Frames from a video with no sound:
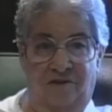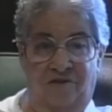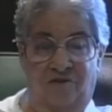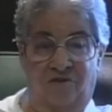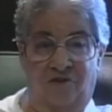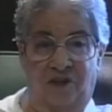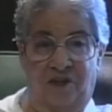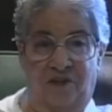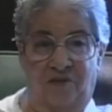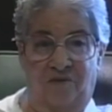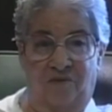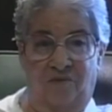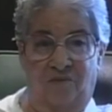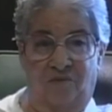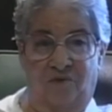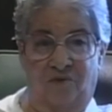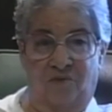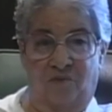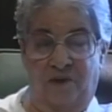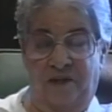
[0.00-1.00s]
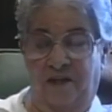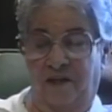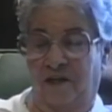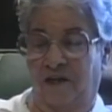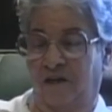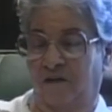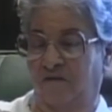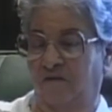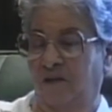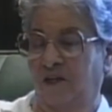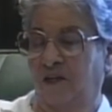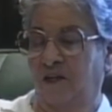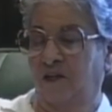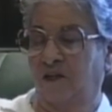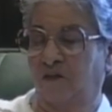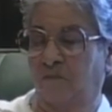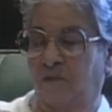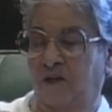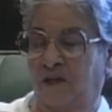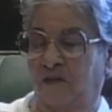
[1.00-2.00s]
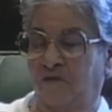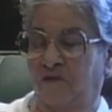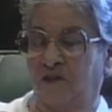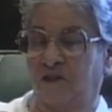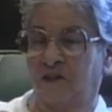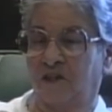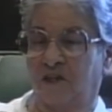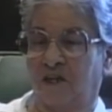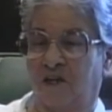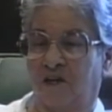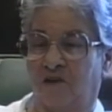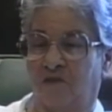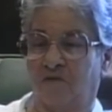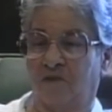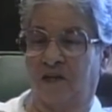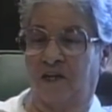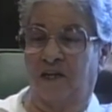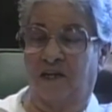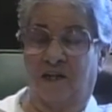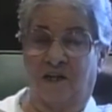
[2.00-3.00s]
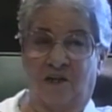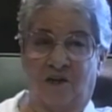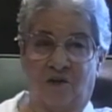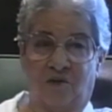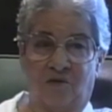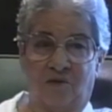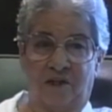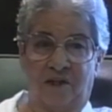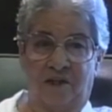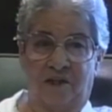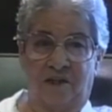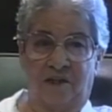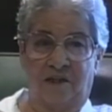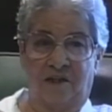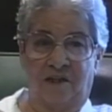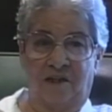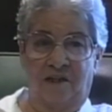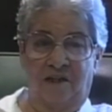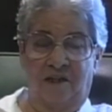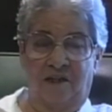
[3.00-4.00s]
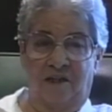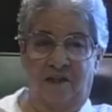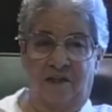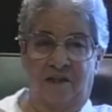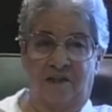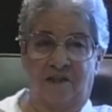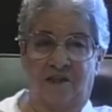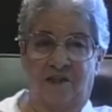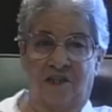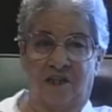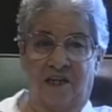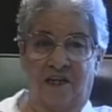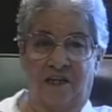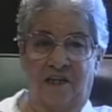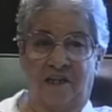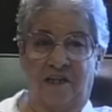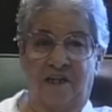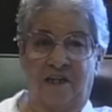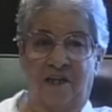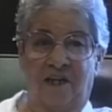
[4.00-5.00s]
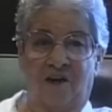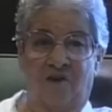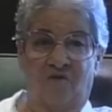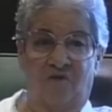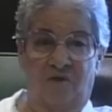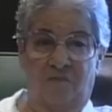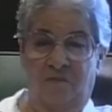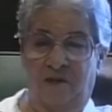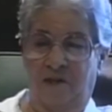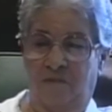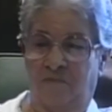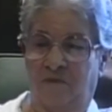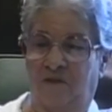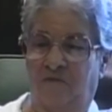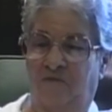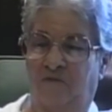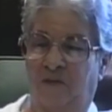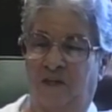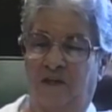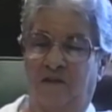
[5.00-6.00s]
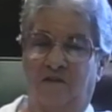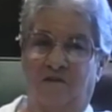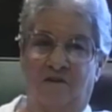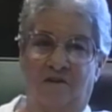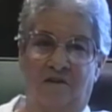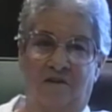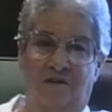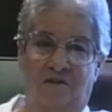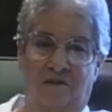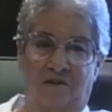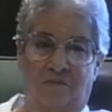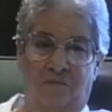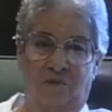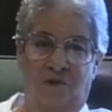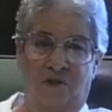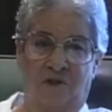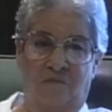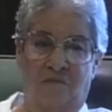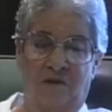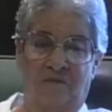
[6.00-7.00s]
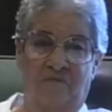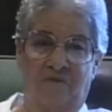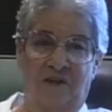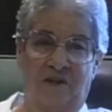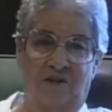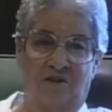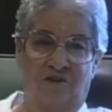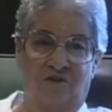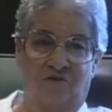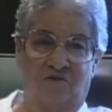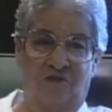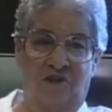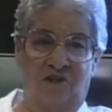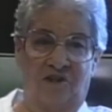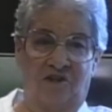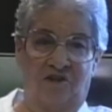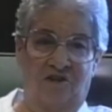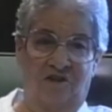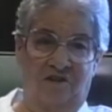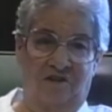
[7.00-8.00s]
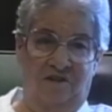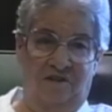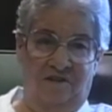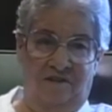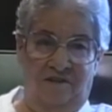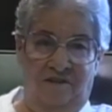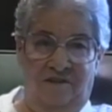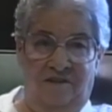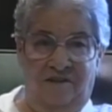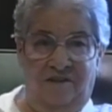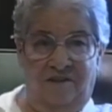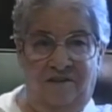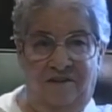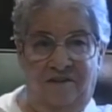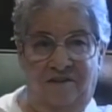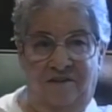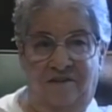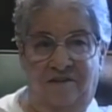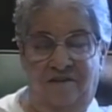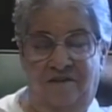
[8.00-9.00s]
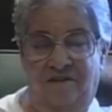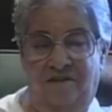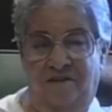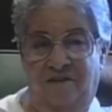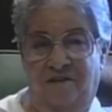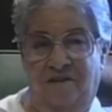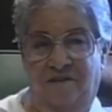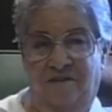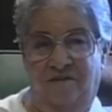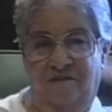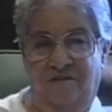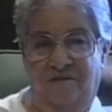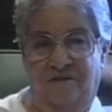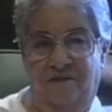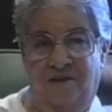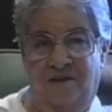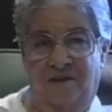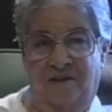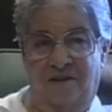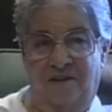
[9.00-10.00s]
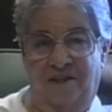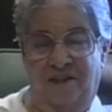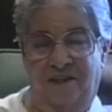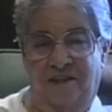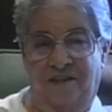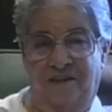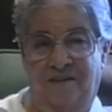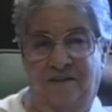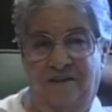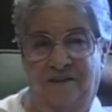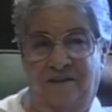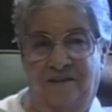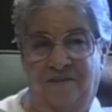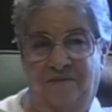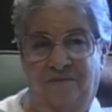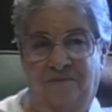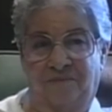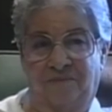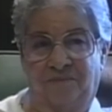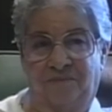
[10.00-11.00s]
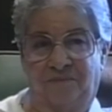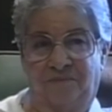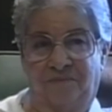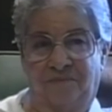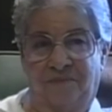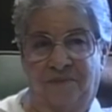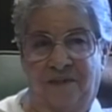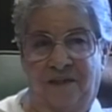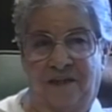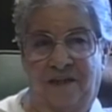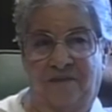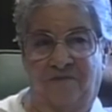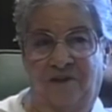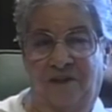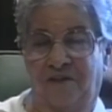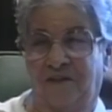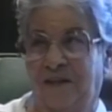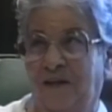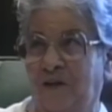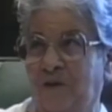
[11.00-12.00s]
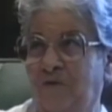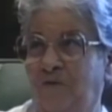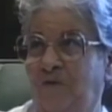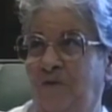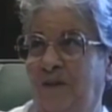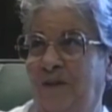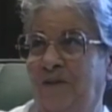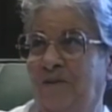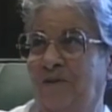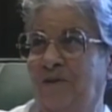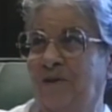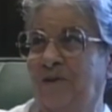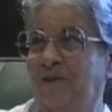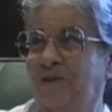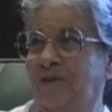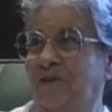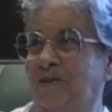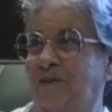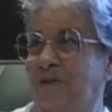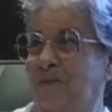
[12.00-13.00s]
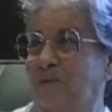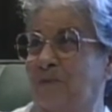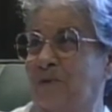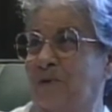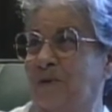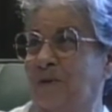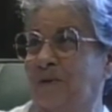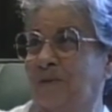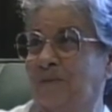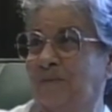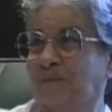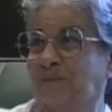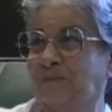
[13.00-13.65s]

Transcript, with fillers: thread was wound on. Mm-hmm. It's about this long and had a hole in it, and slanted it off and made me a finger to put mm-hmm. on mm. my finger to reach the cotton down in there. Mm-hmm. I've got that old finger here somewhere.